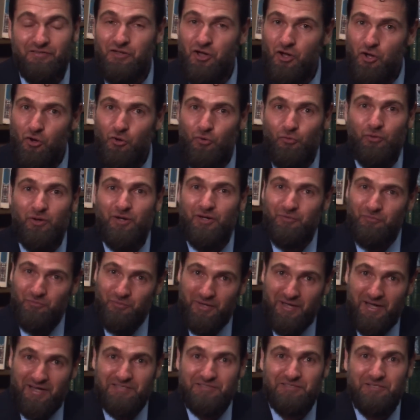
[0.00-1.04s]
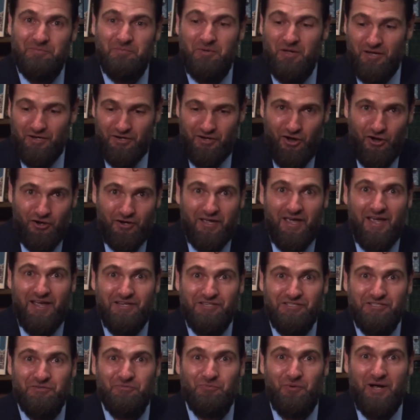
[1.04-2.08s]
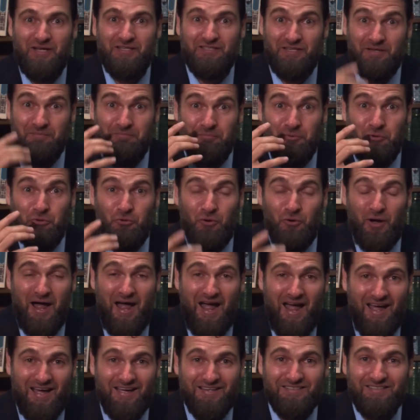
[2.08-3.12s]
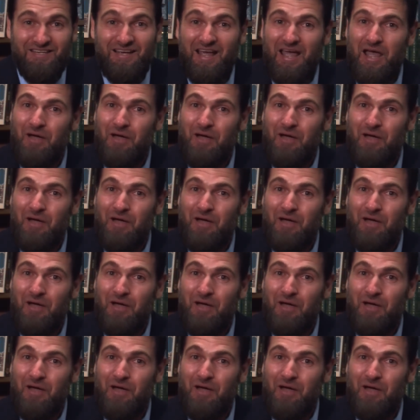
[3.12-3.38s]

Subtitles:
No, we got some Caucasian, white skin, blue eyes.